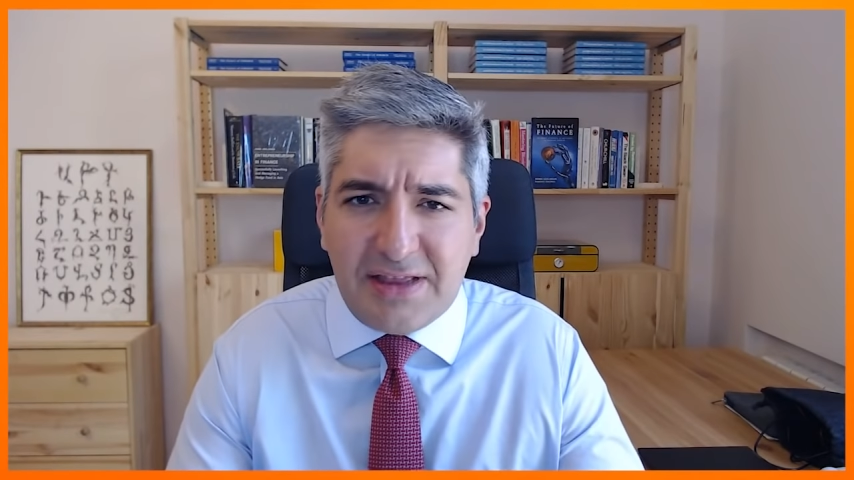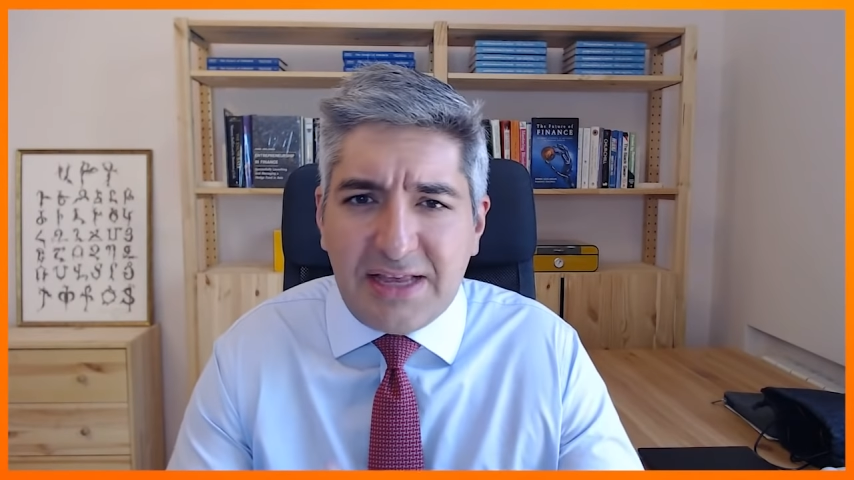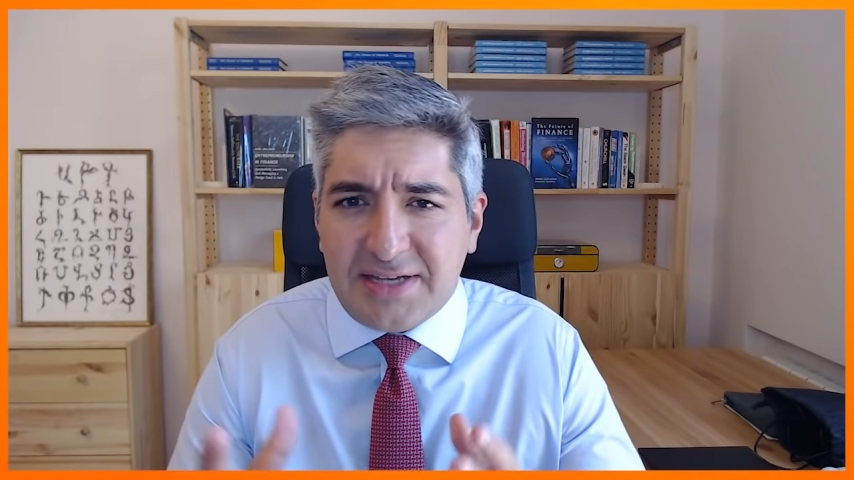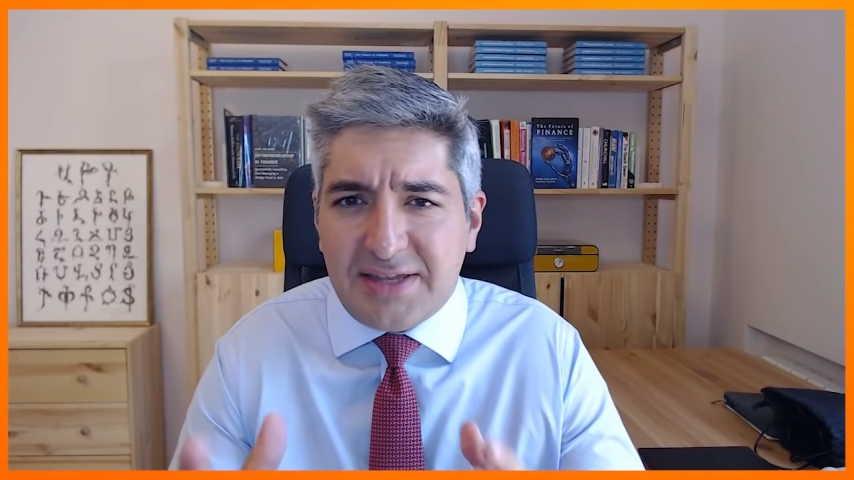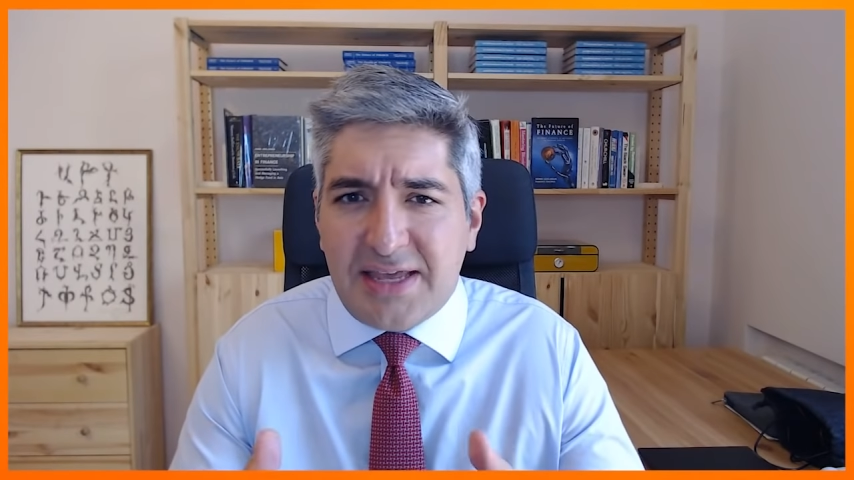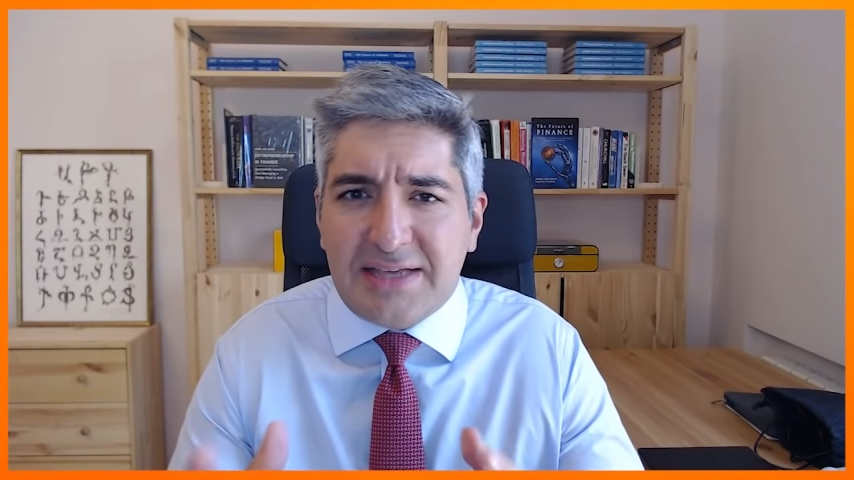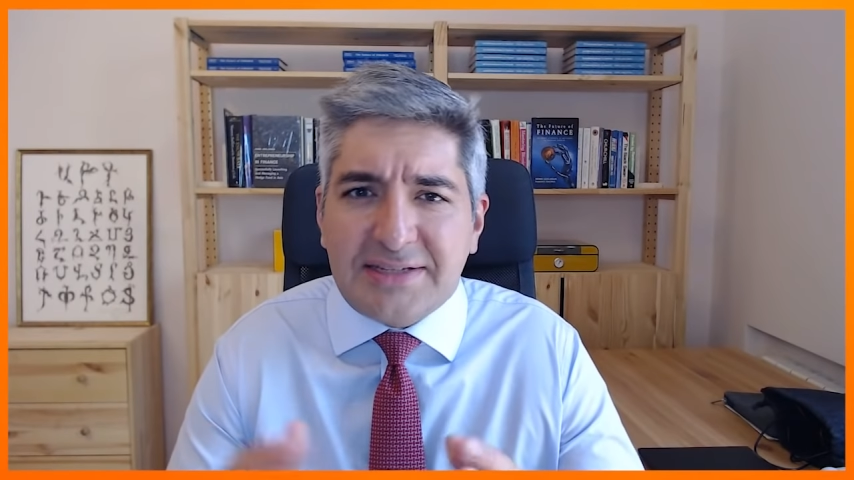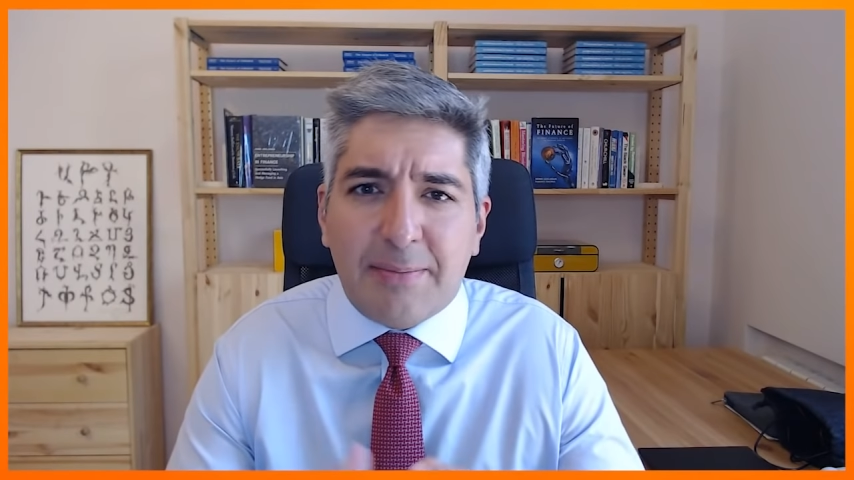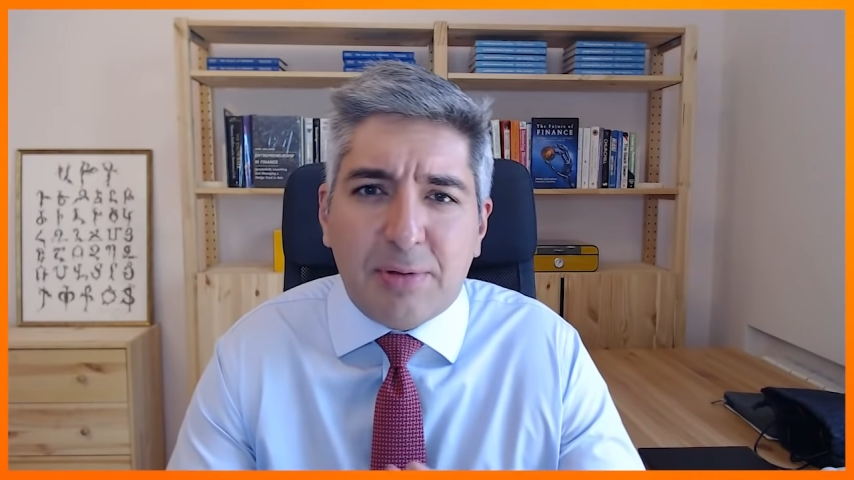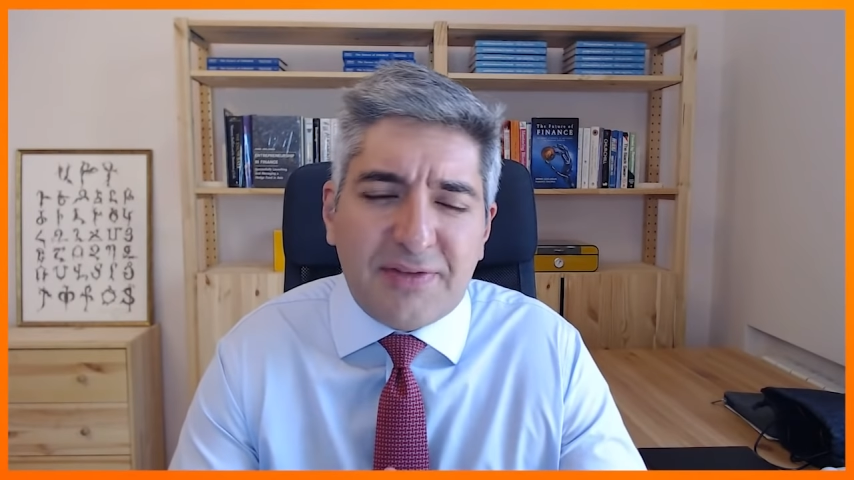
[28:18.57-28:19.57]
Let's say the
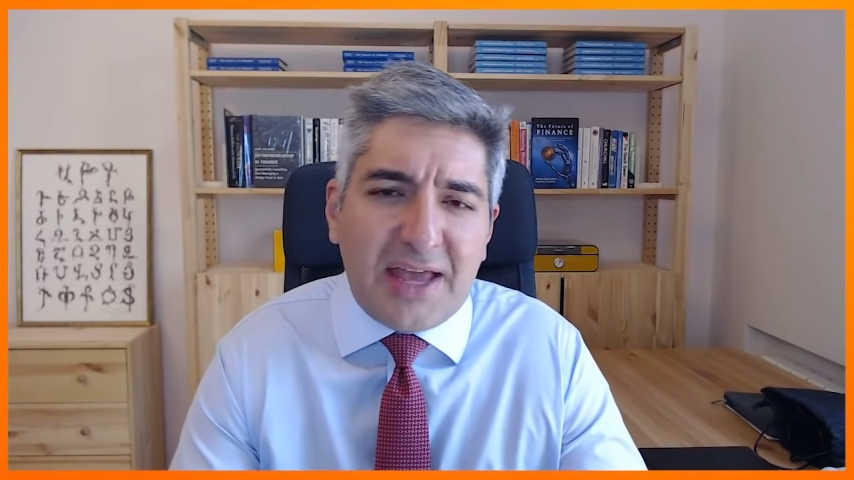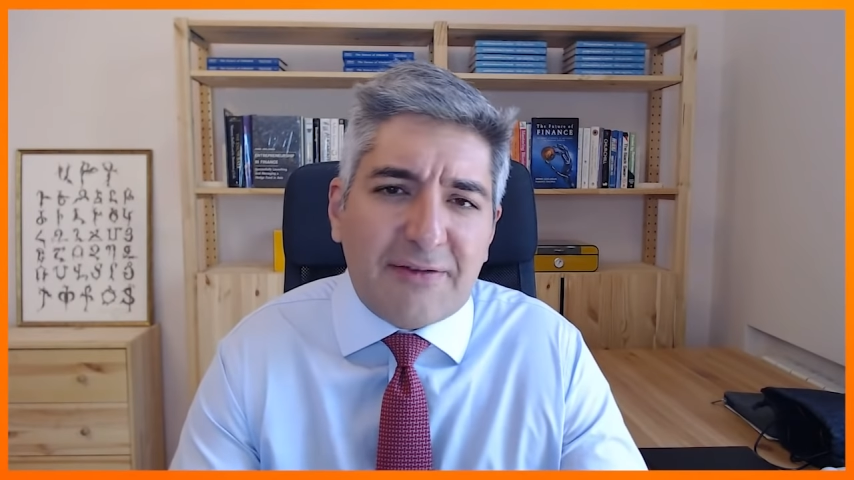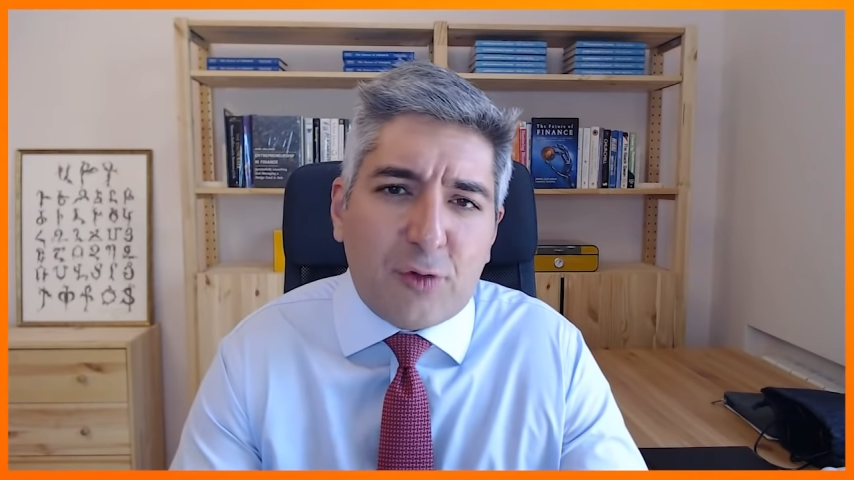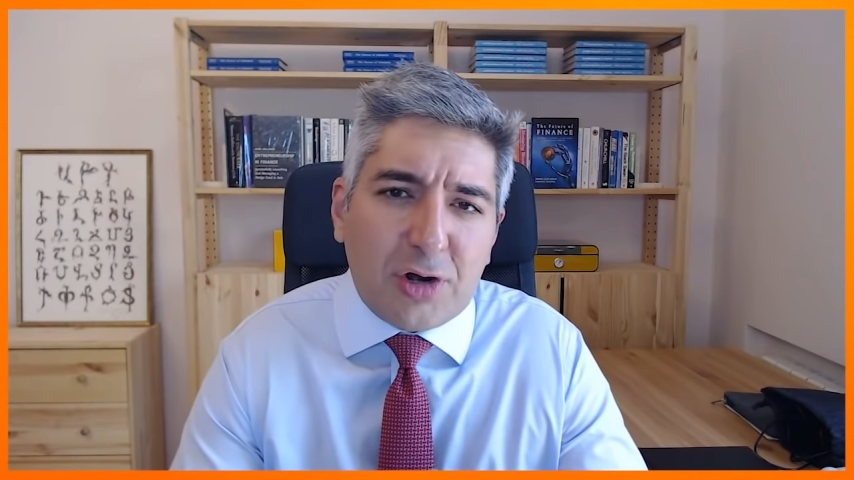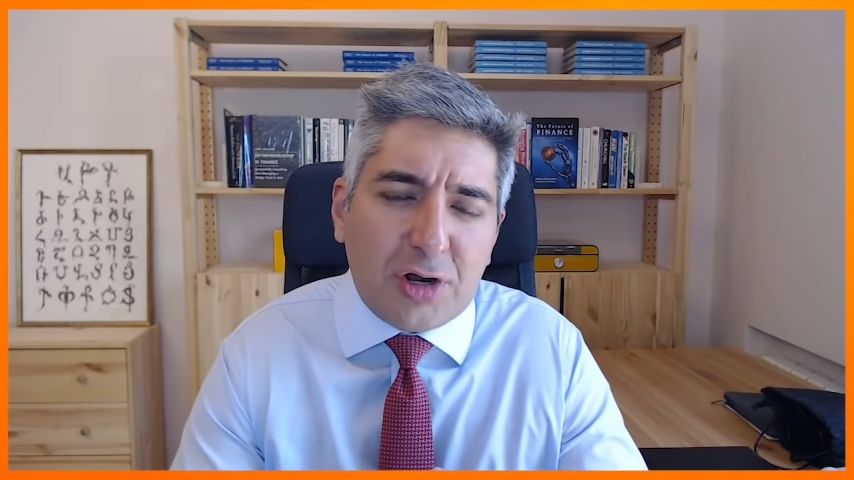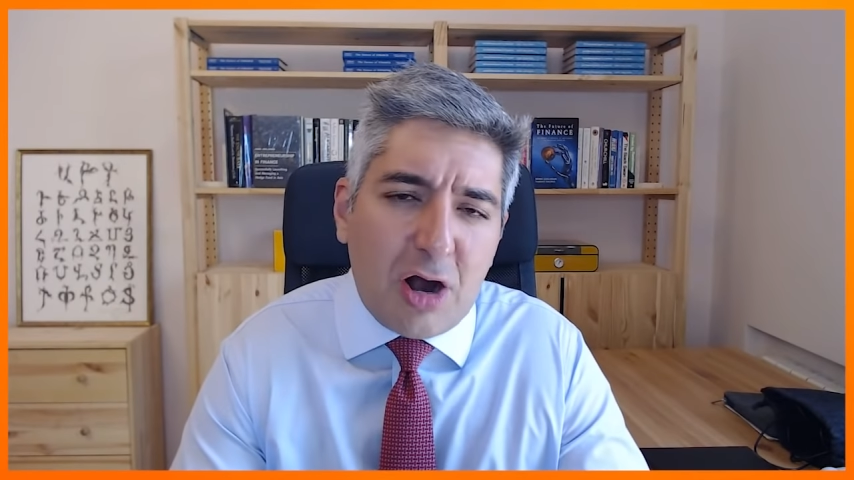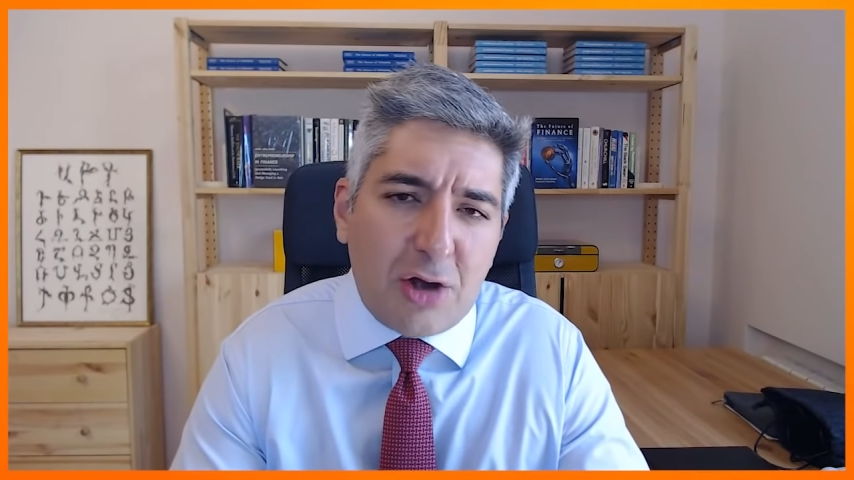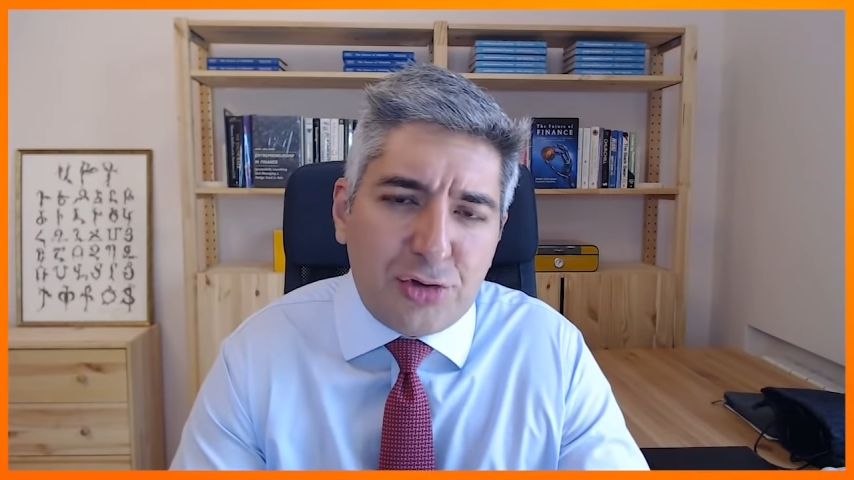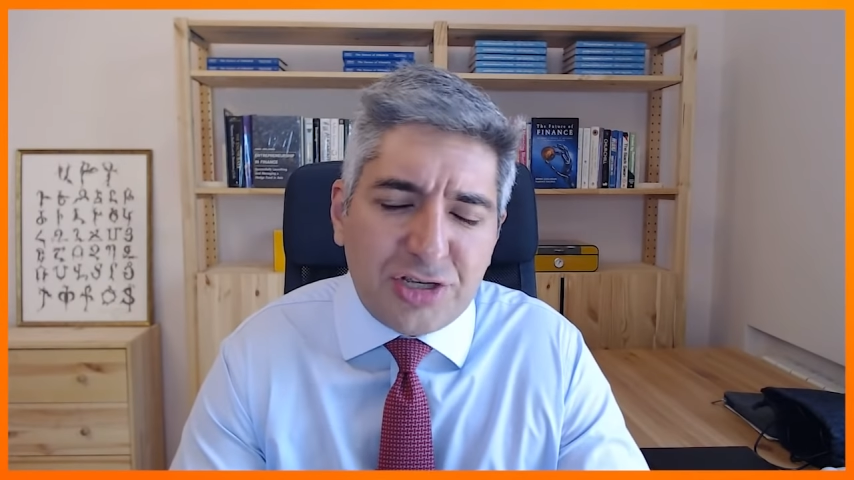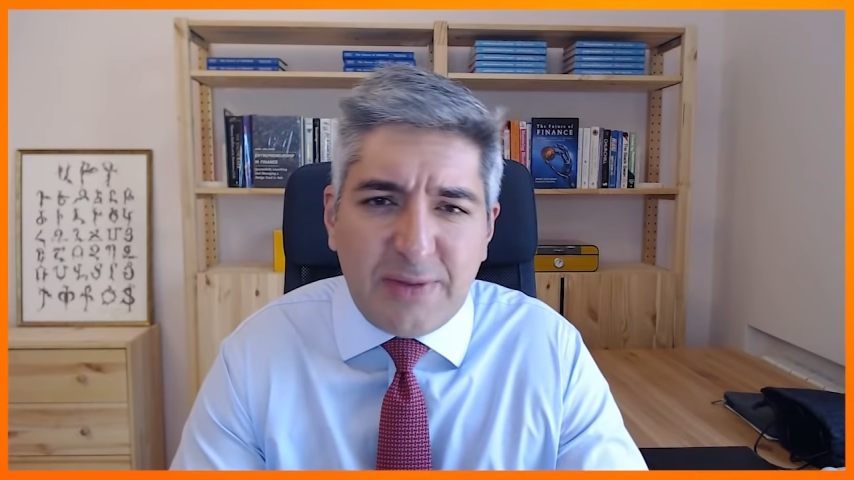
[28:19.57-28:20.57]
example of the F1 car
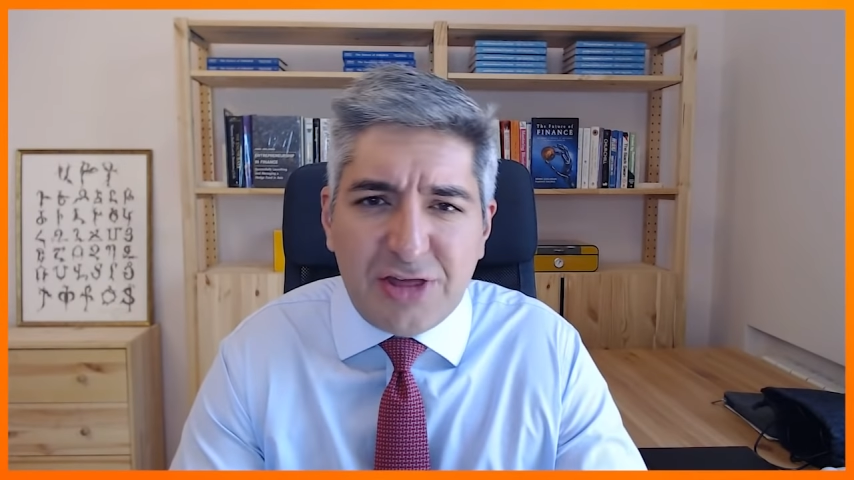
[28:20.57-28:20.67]
you just